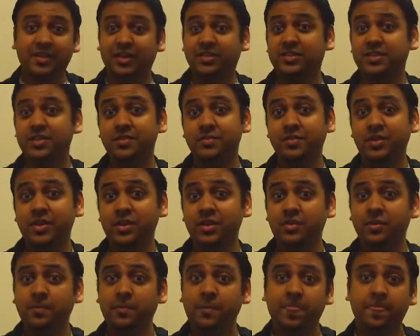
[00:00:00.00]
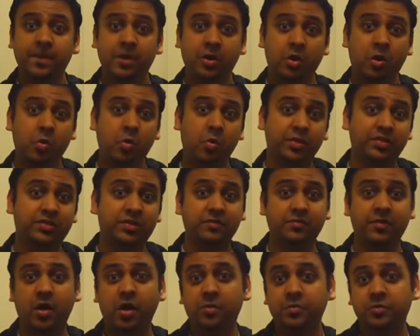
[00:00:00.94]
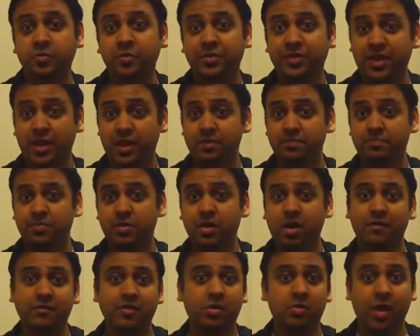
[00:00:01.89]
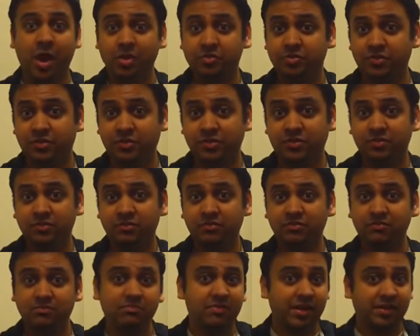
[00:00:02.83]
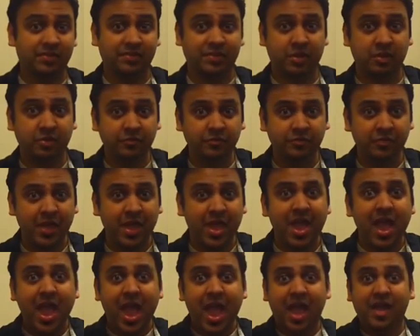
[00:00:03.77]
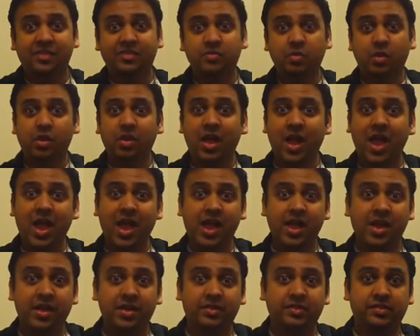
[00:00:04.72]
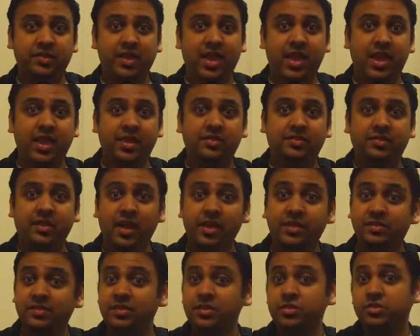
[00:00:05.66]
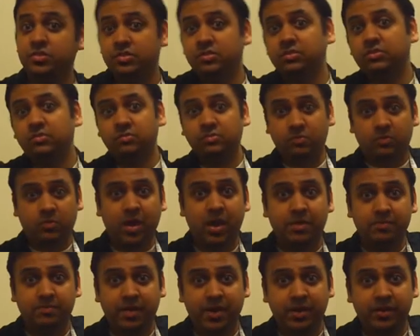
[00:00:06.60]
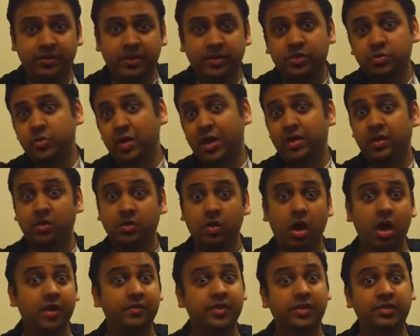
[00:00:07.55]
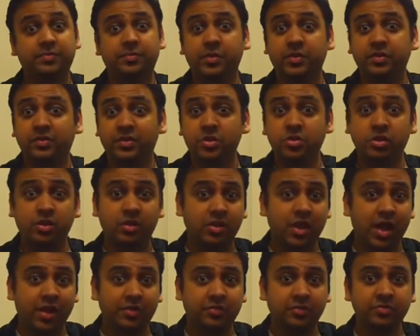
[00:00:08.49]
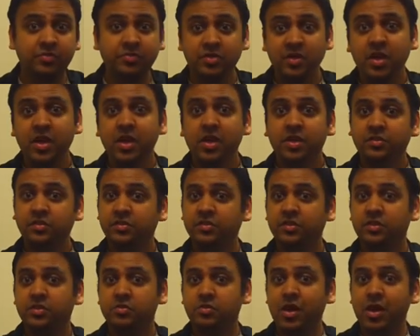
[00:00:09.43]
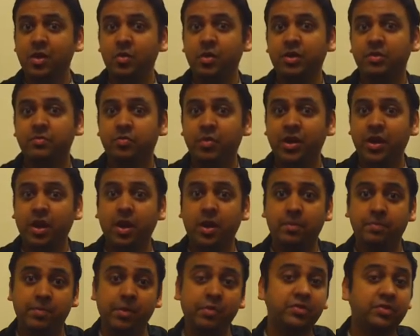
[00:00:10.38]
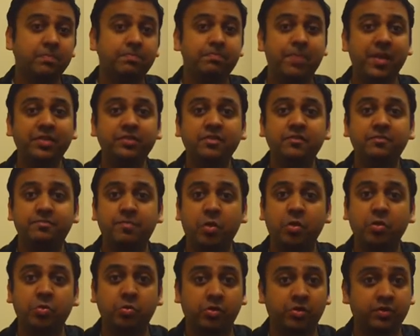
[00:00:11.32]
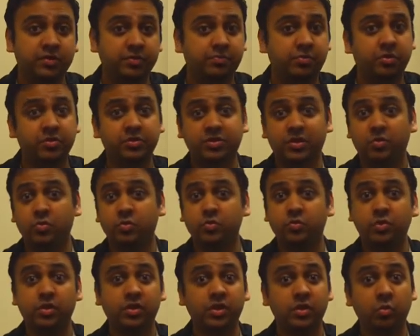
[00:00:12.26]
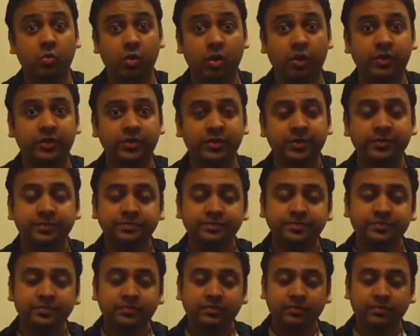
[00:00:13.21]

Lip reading: This activity, was developed with the input of a graduate student, myself, as well as a science teacher, Ryan Benedict, who had a lot of experience teaching classrooms. So it's a great way to bring there was a best of both worlds approach that really worked.